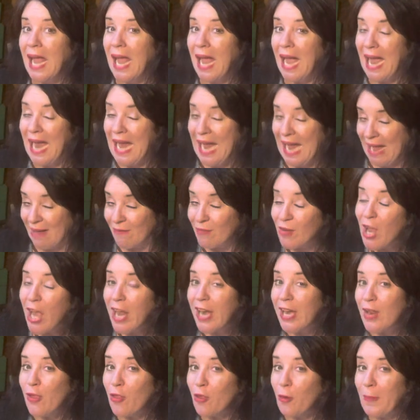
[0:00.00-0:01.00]
I have caught
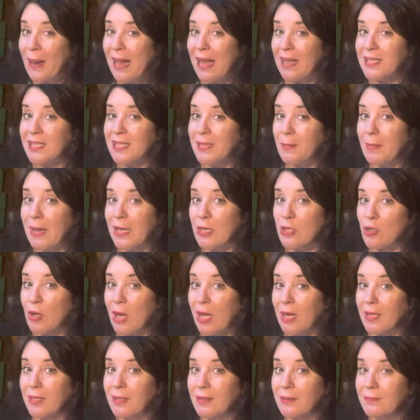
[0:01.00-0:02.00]
another mouse in my
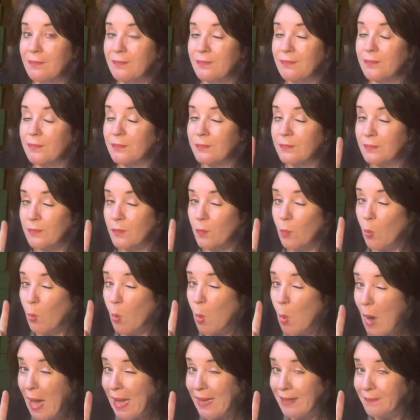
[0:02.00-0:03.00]
truck.
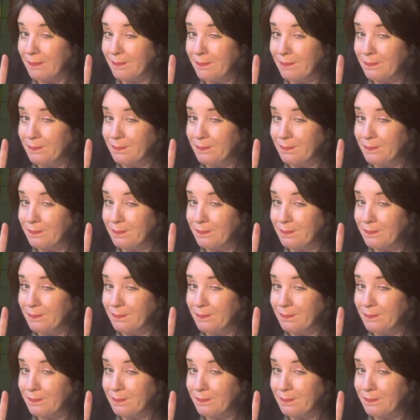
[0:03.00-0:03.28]
One.